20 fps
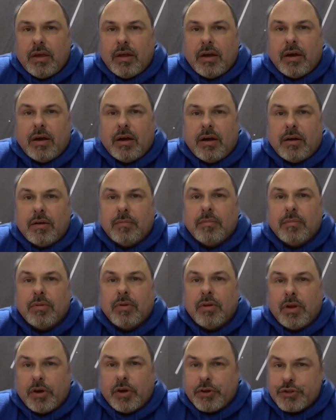
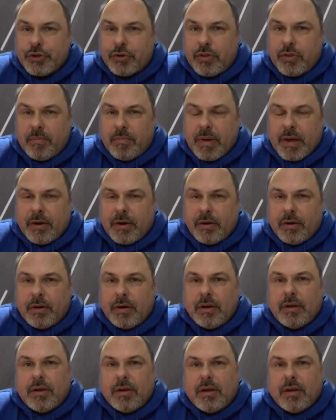Larger the better,